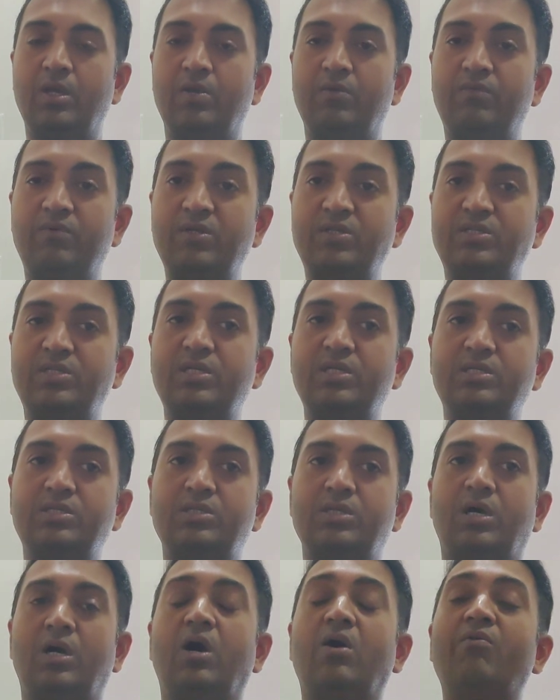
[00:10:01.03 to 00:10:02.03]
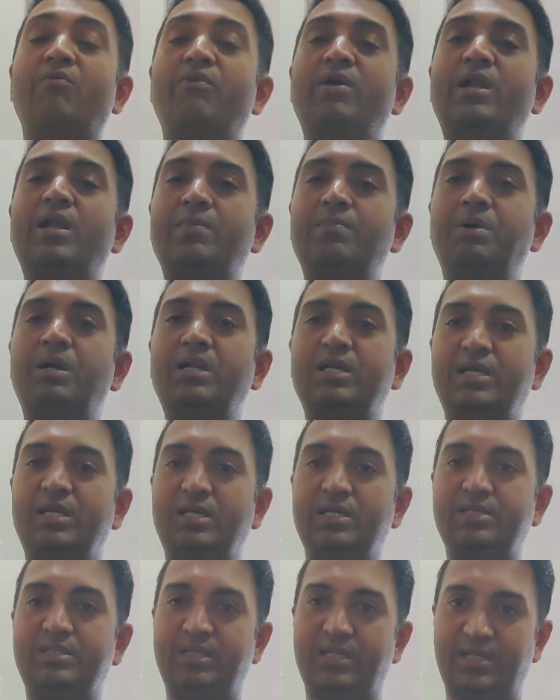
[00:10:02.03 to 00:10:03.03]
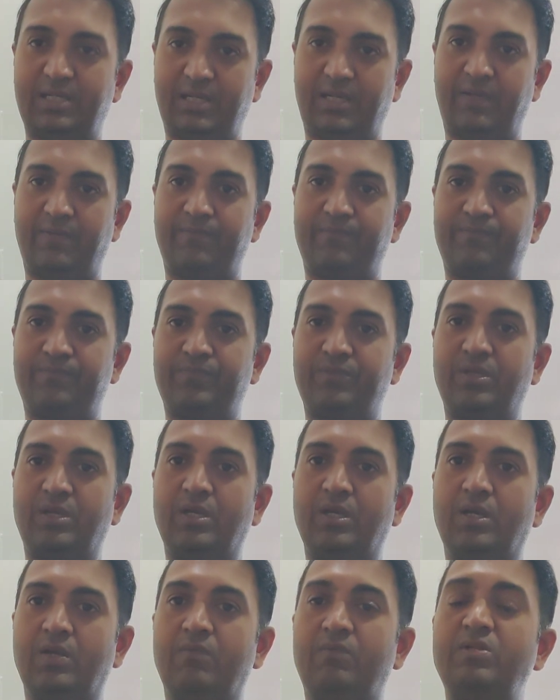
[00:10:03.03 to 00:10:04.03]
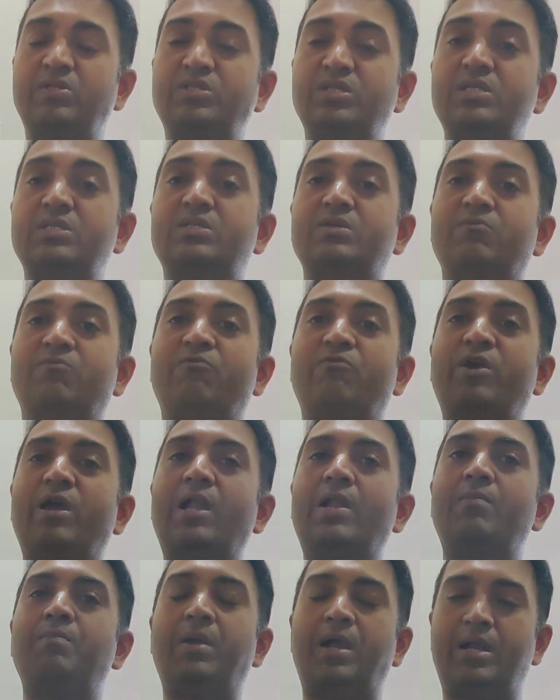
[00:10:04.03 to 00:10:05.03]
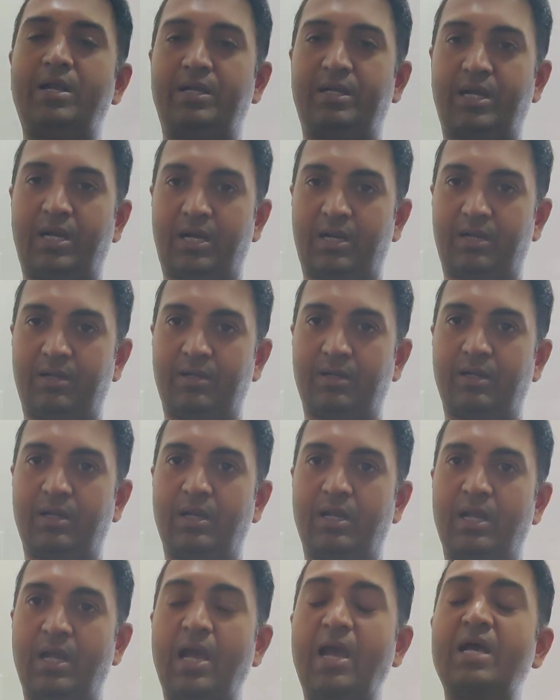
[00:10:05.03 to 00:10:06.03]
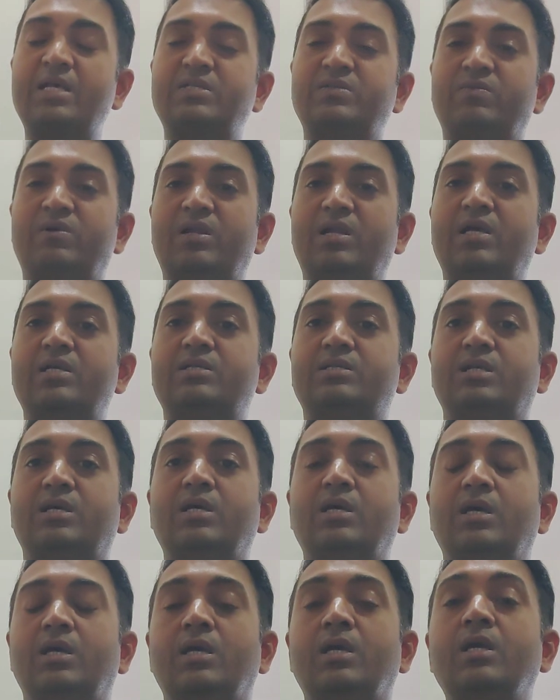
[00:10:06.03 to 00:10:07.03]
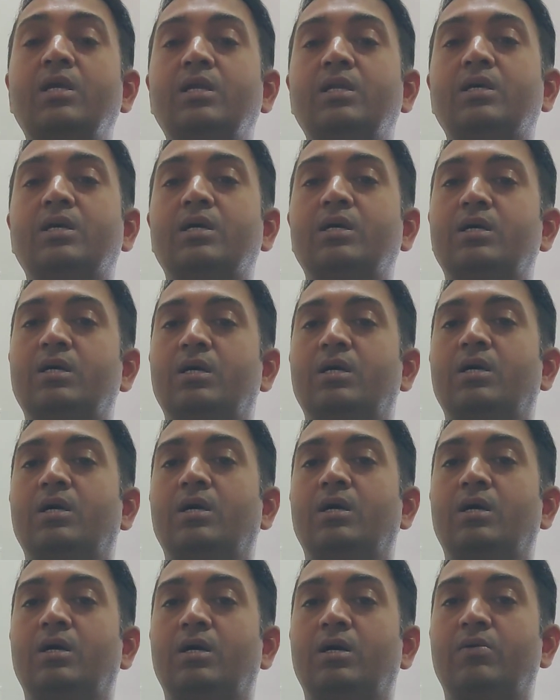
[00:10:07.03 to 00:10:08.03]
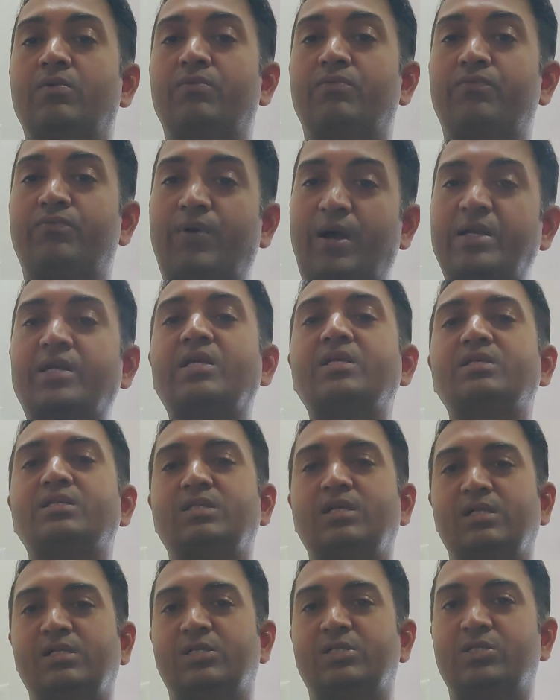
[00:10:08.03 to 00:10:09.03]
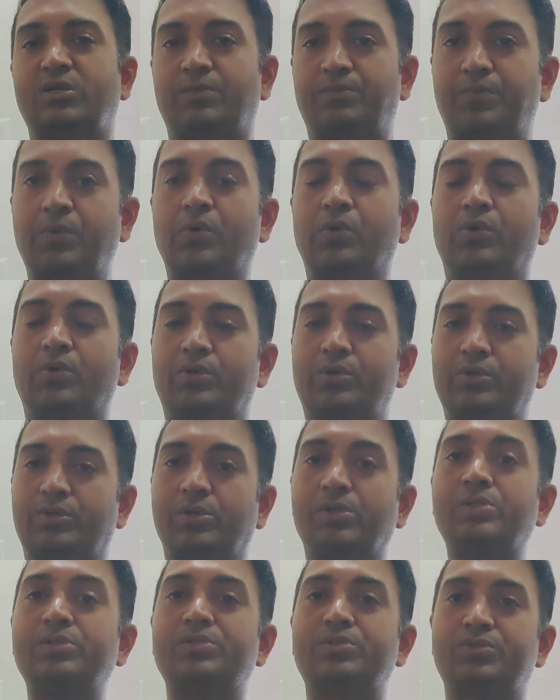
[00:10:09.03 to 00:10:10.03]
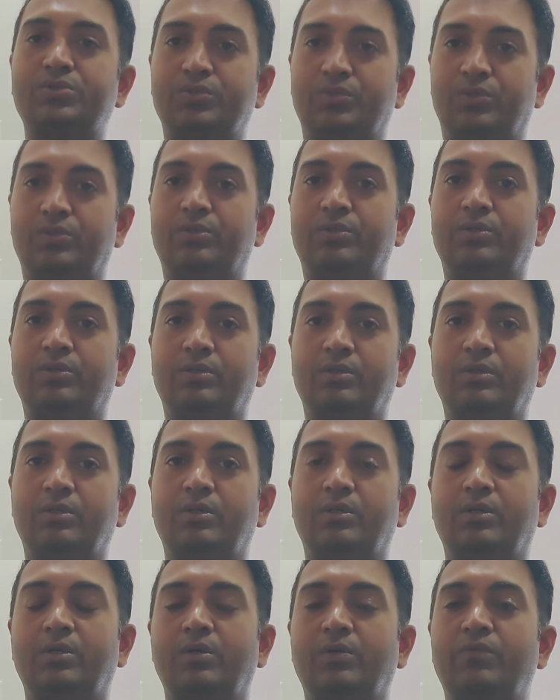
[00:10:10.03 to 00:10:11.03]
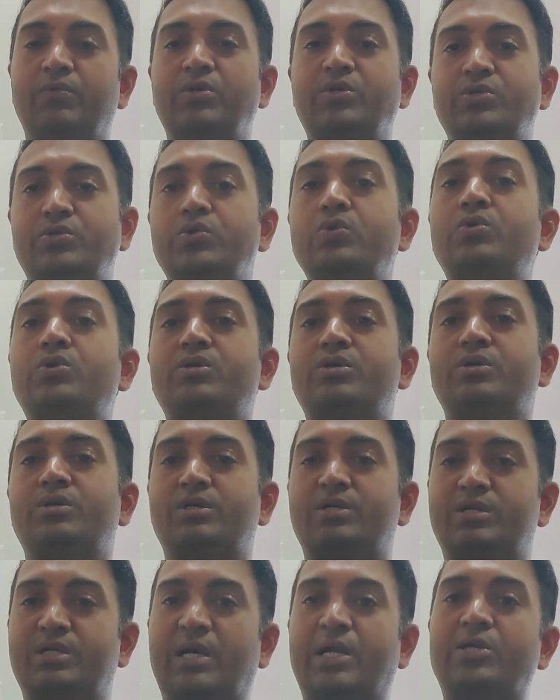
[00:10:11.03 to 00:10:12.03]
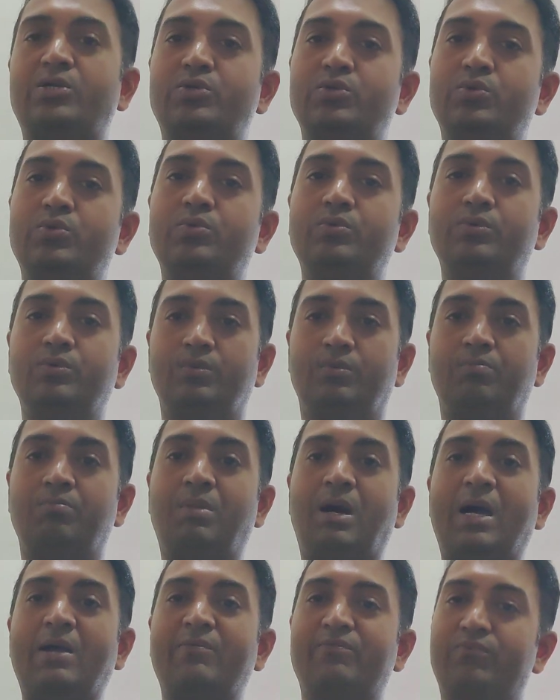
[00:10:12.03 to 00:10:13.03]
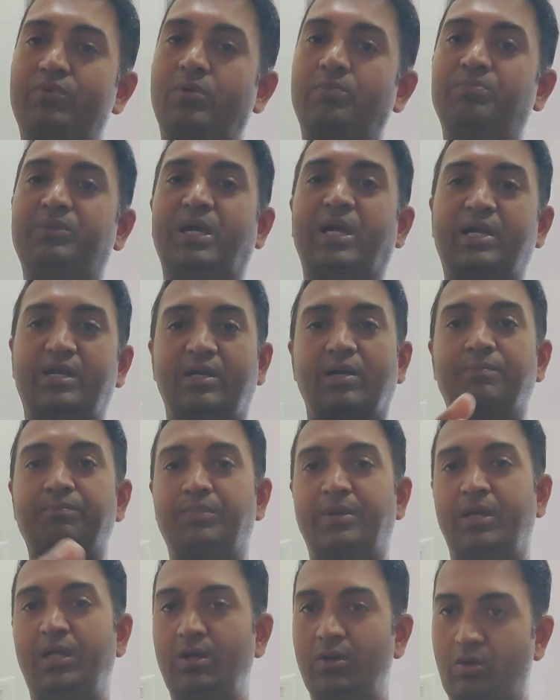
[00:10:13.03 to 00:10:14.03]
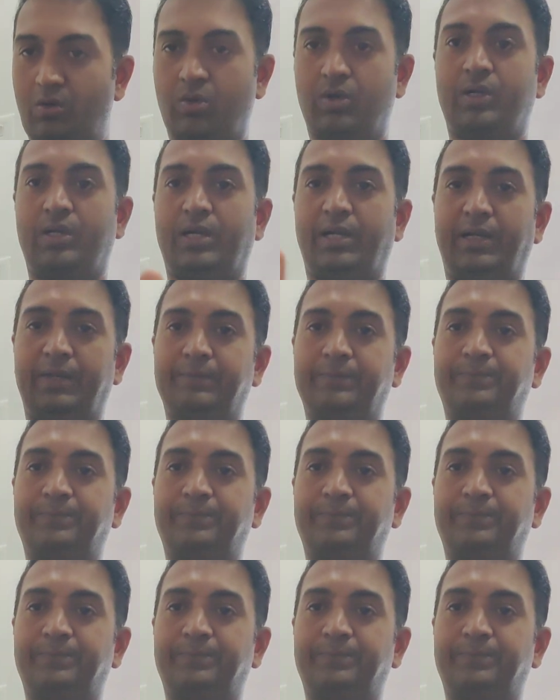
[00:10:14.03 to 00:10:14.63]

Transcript: which is available easily, which is well maintained, as well as in a financial support also, we should try to buy from that company only.